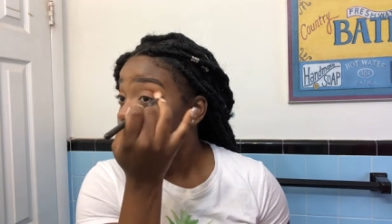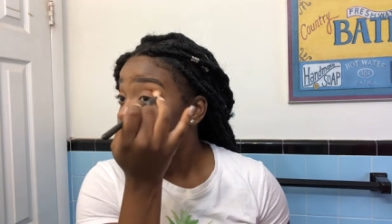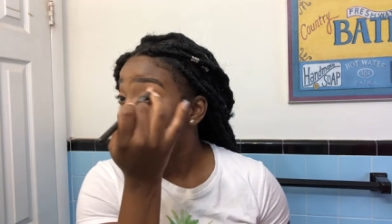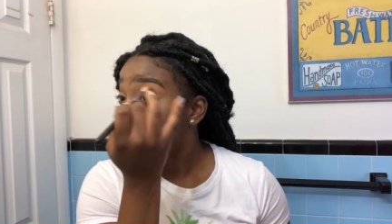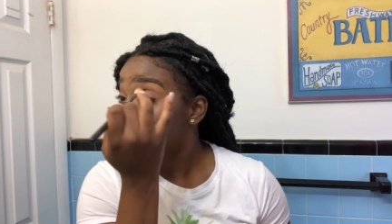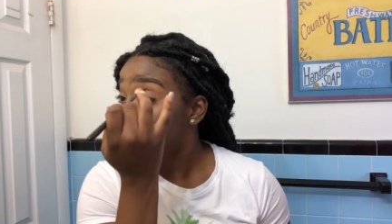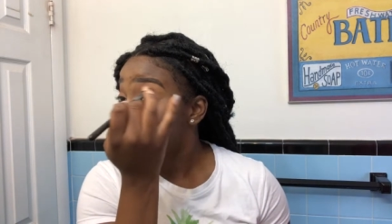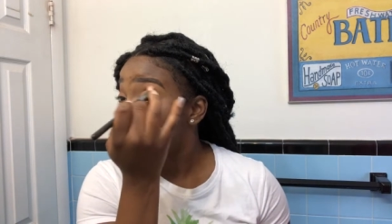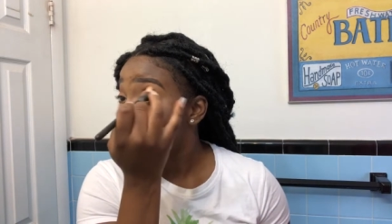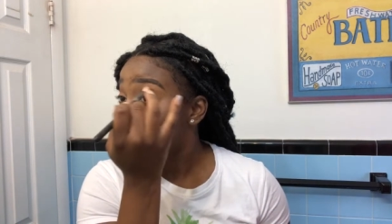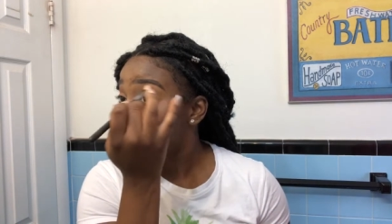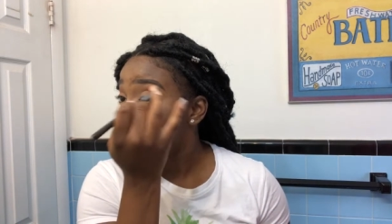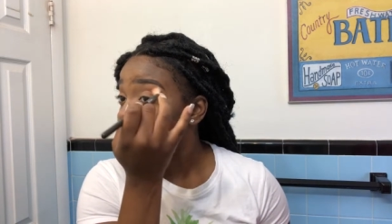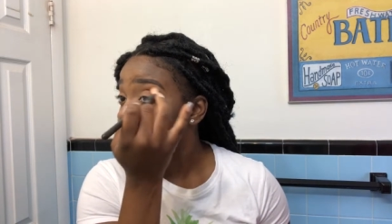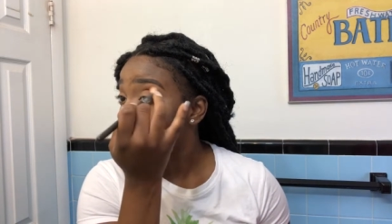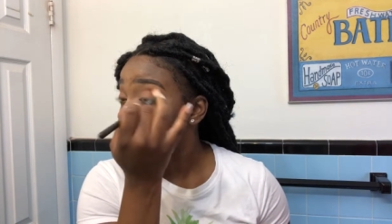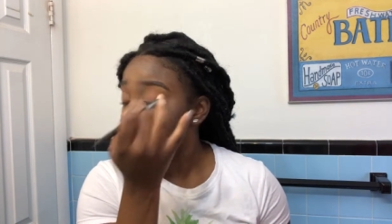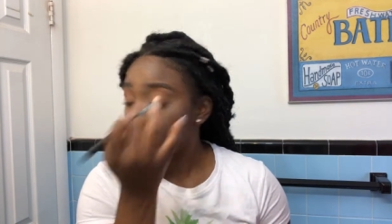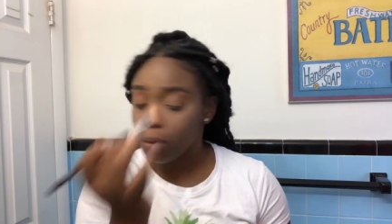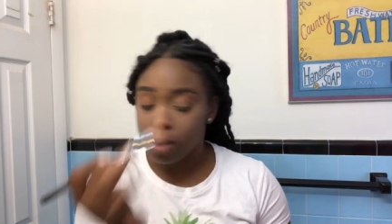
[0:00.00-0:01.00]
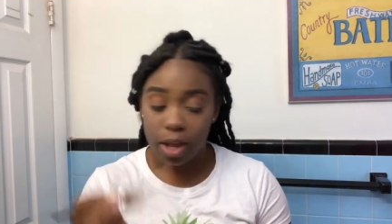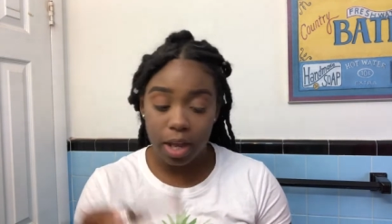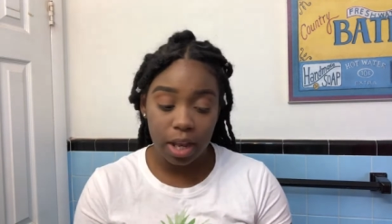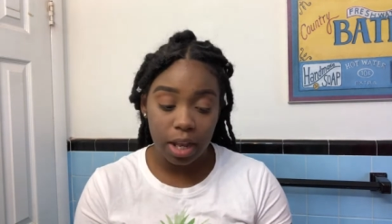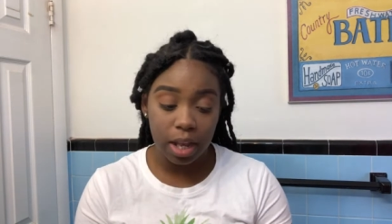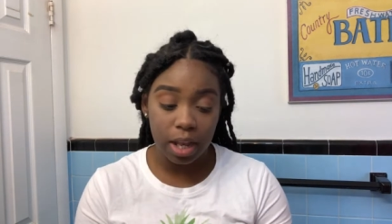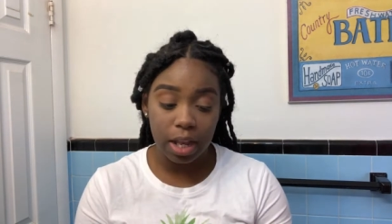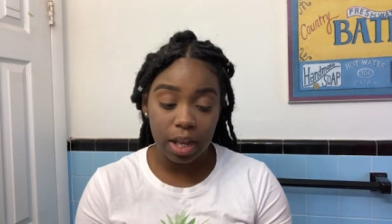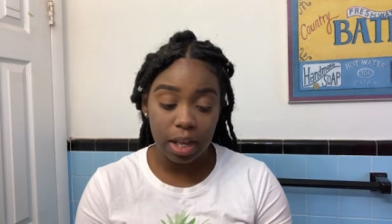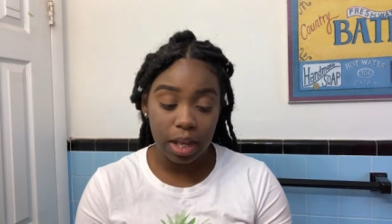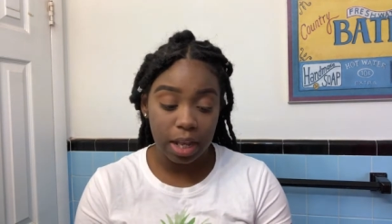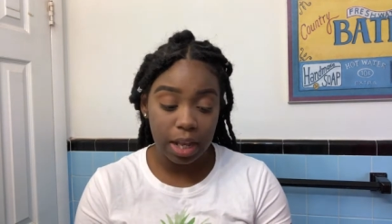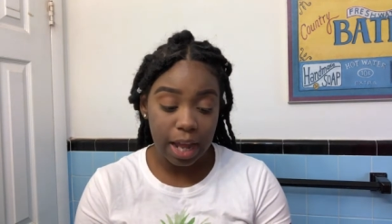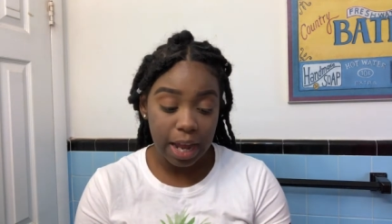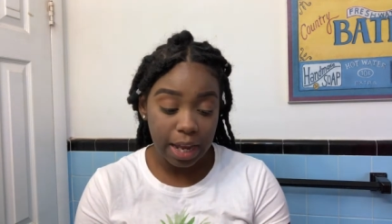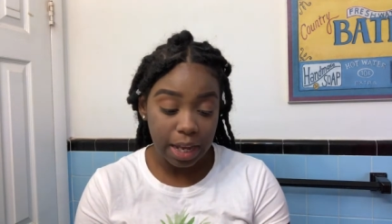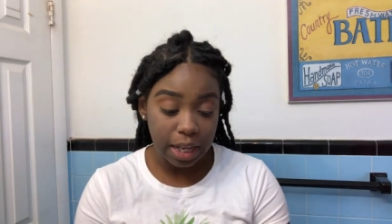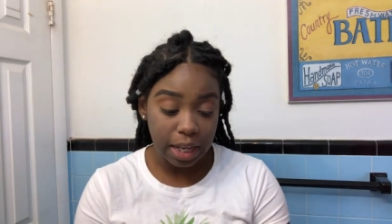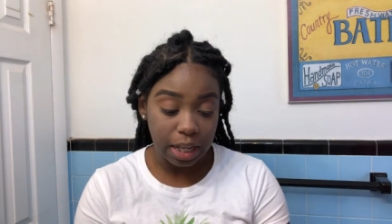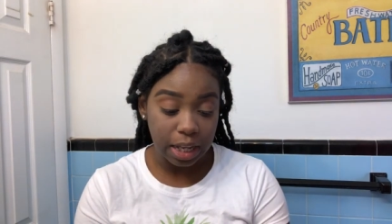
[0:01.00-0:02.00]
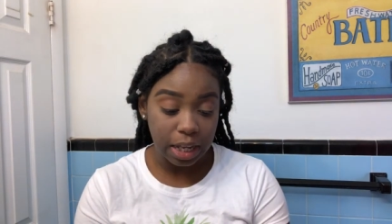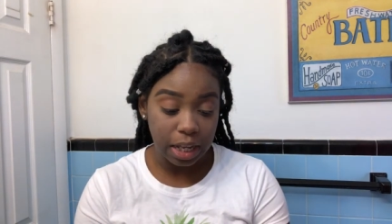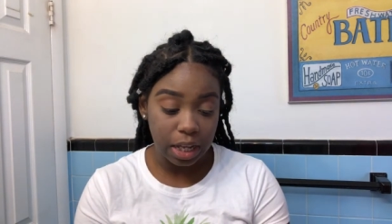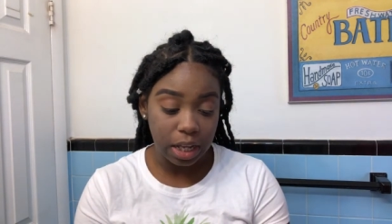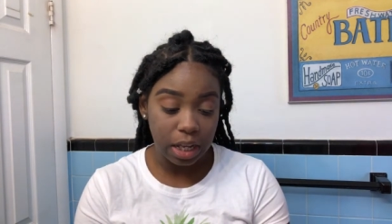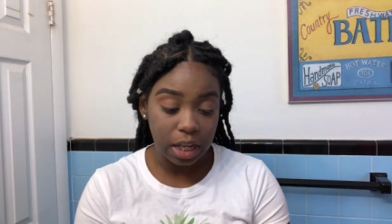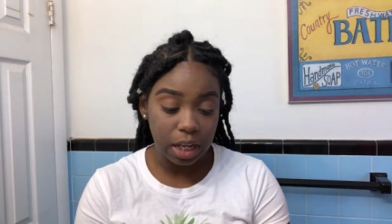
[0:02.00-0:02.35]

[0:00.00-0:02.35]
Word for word: So you have to go in lightly.